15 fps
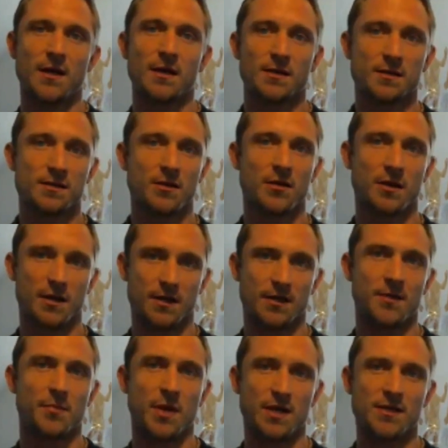So it
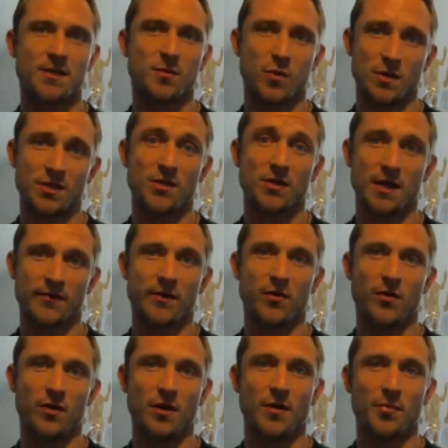depends on what you have
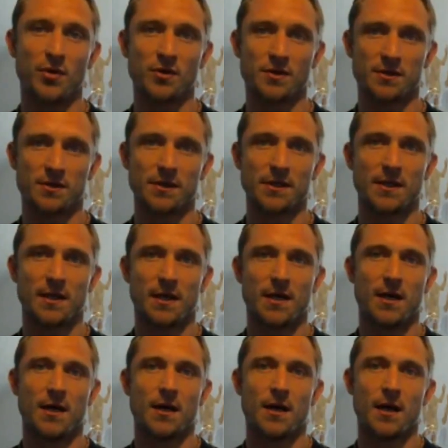going on personally.
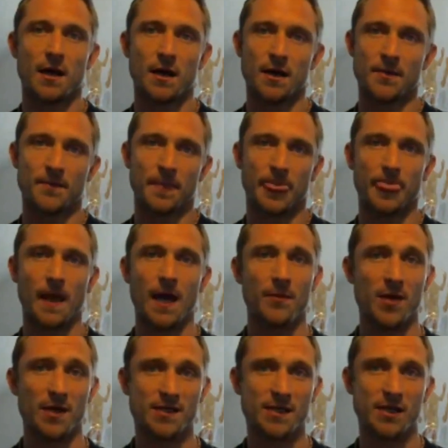I
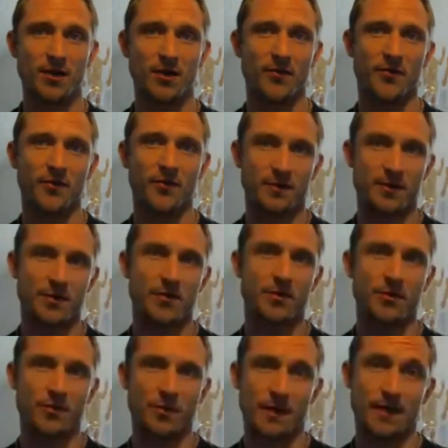myself
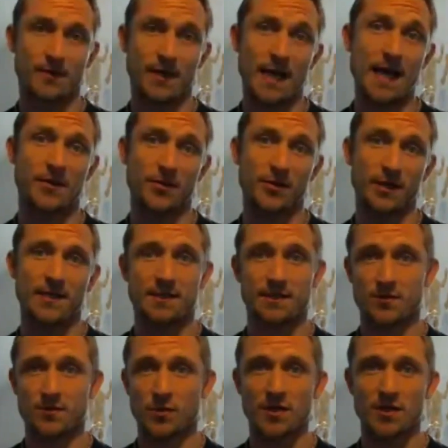do athletes
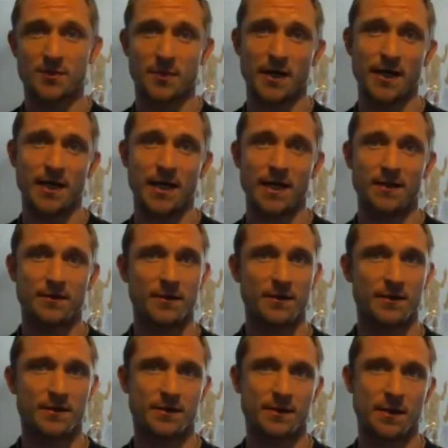as well as
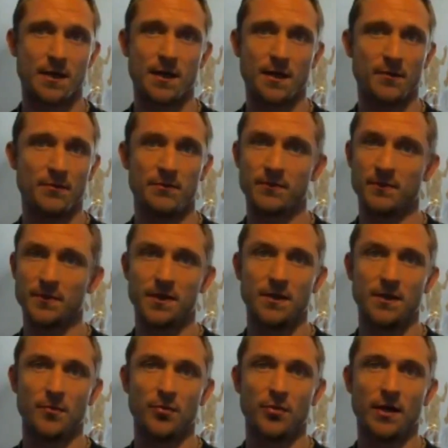pediatrics,
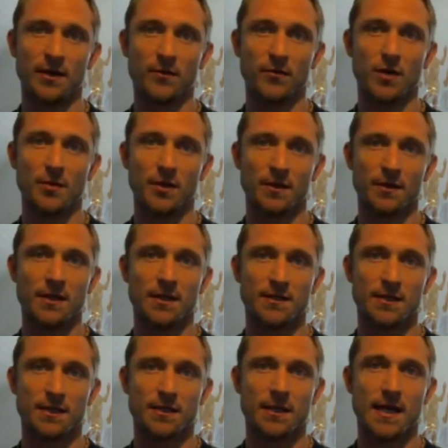pregnant women, things
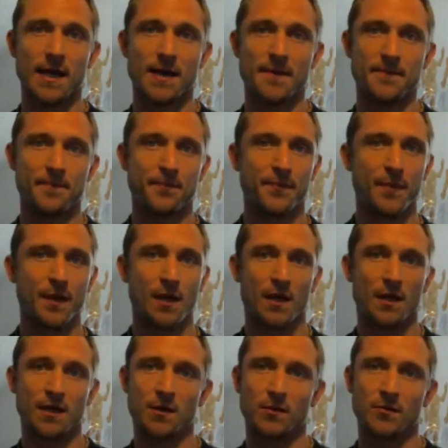like that.
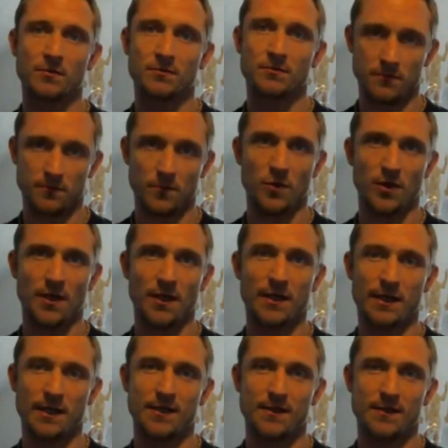You really
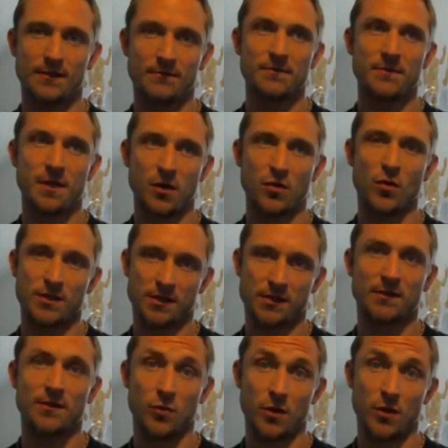need to know what
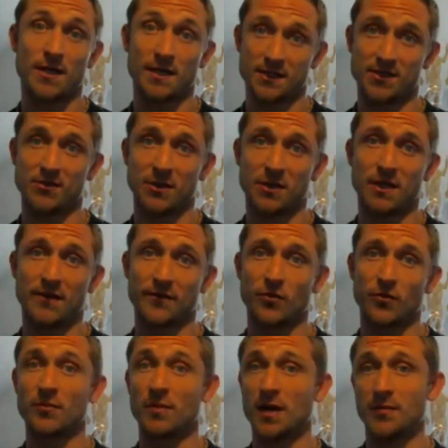it is you're looking
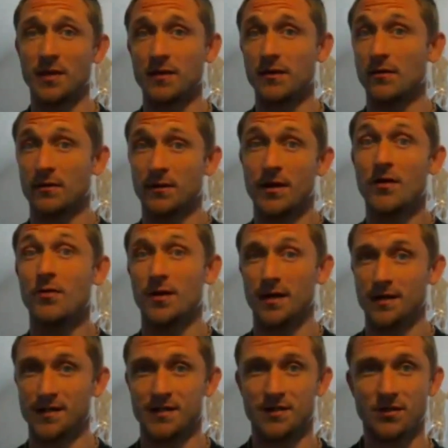for. Maybe you don't know what it
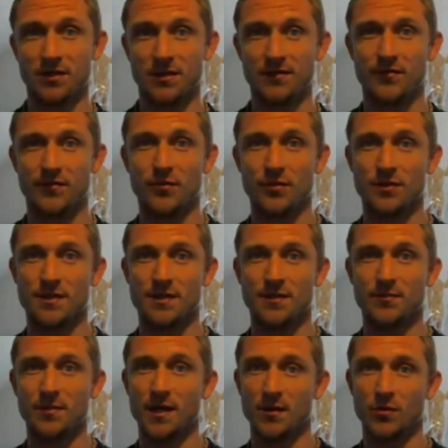is you're looking for, so you
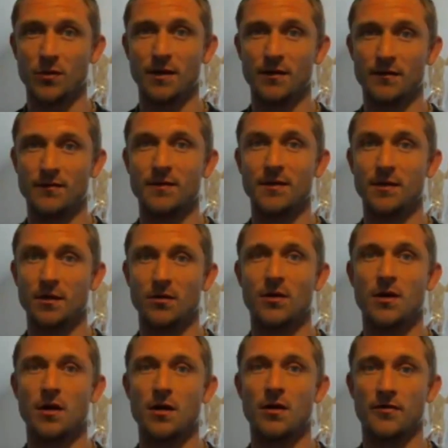may want to
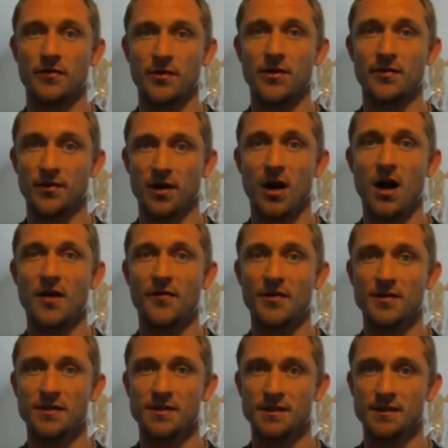call a few different
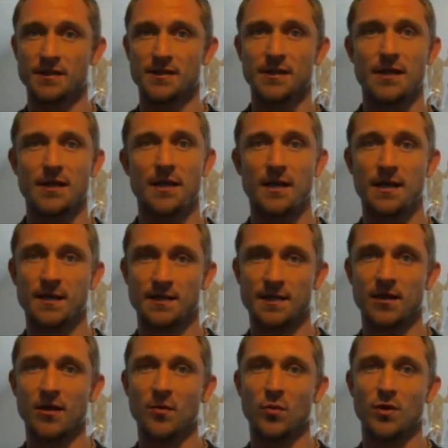offices and
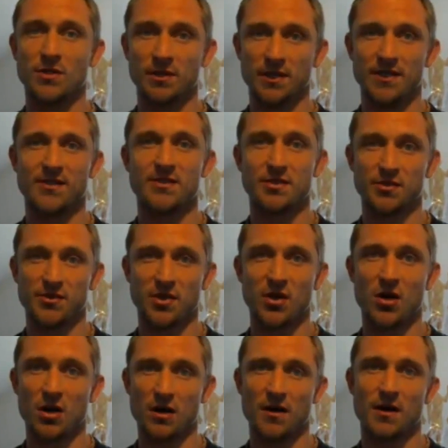tell them what your issues
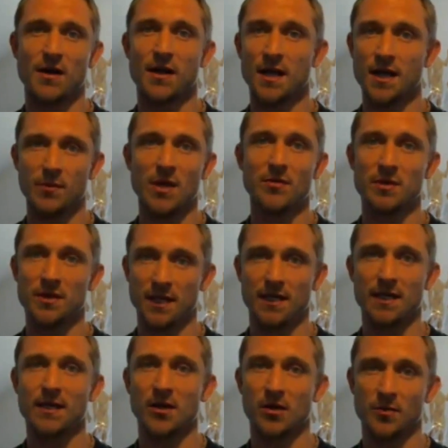are, and maybe they
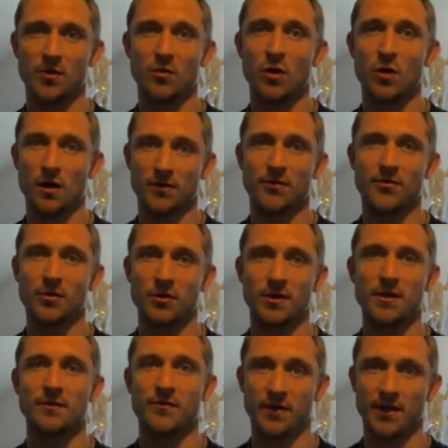can help you walk through
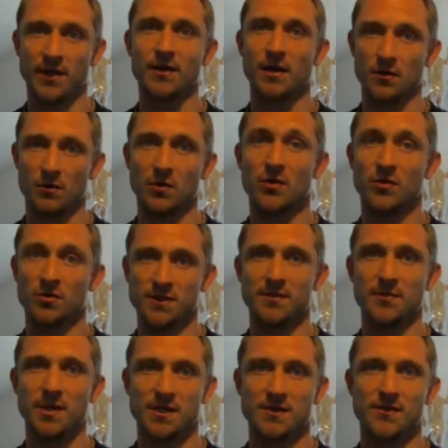it and figure out who's the
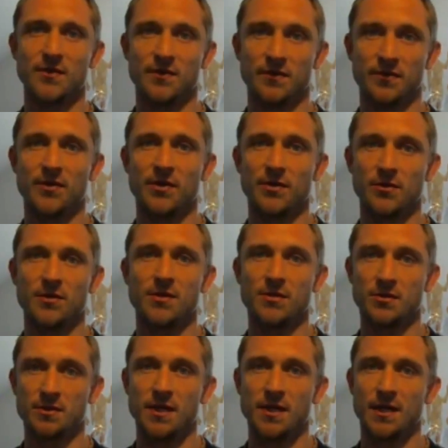best fit for you
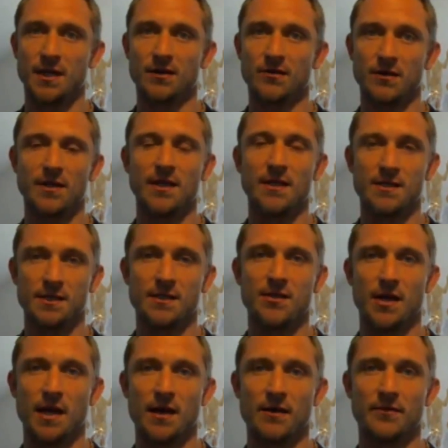to take care of the needs that you
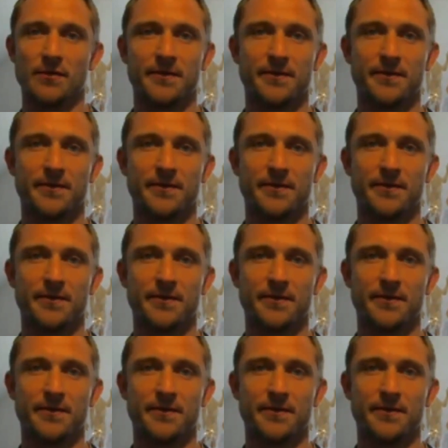have.